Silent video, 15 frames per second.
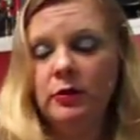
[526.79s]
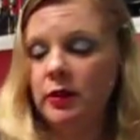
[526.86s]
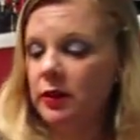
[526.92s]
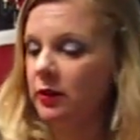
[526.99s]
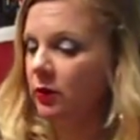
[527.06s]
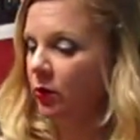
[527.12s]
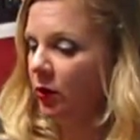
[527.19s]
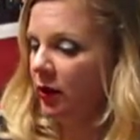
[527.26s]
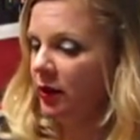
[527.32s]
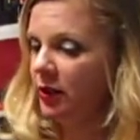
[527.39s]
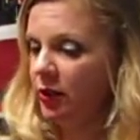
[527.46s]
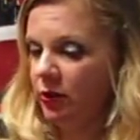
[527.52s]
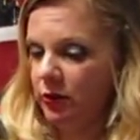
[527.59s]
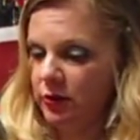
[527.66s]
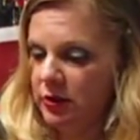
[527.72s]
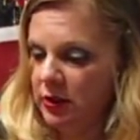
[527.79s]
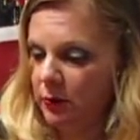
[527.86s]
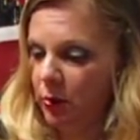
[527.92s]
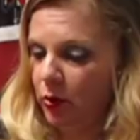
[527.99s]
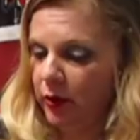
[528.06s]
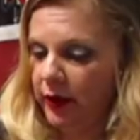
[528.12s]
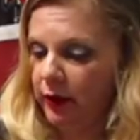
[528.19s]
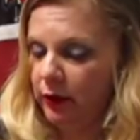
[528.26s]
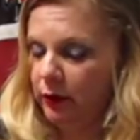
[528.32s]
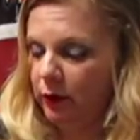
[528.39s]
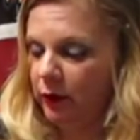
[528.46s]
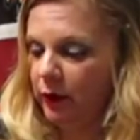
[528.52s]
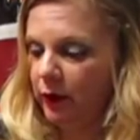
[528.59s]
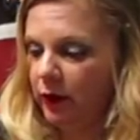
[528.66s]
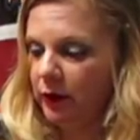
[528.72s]
or you're supporting through
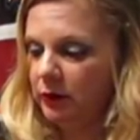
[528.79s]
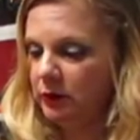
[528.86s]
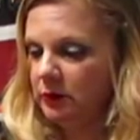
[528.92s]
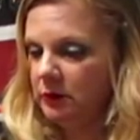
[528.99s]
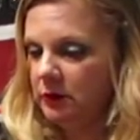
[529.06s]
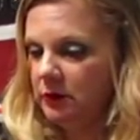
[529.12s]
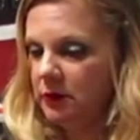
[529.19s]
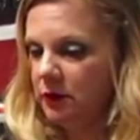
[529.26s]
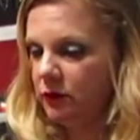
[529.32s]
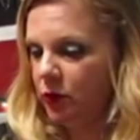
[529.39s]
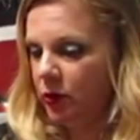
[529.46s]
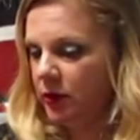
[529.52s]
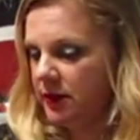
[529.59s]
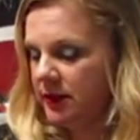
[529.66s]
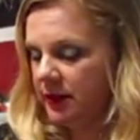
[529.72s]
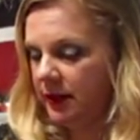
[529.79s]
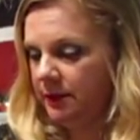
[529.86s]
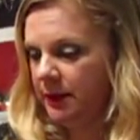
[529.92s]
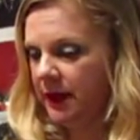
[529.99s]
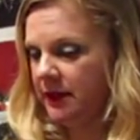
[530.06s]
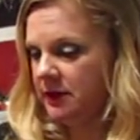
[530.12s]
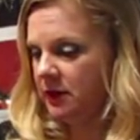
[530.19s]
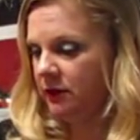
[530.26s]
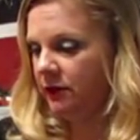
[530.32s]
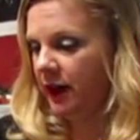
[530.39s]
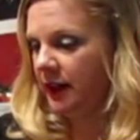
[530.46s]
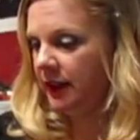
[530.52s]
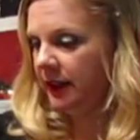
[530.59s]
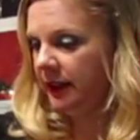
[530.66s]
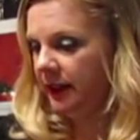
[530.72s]
their own divorce because they're
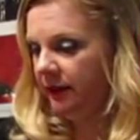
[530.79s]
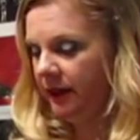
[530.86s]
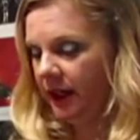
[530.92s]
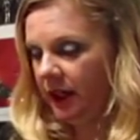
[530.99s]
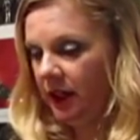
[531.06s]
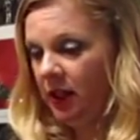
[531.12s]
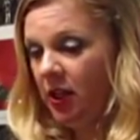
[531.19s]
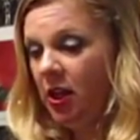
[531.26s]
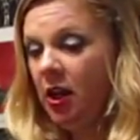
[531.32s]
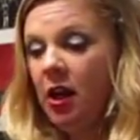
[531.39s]
finally leaving,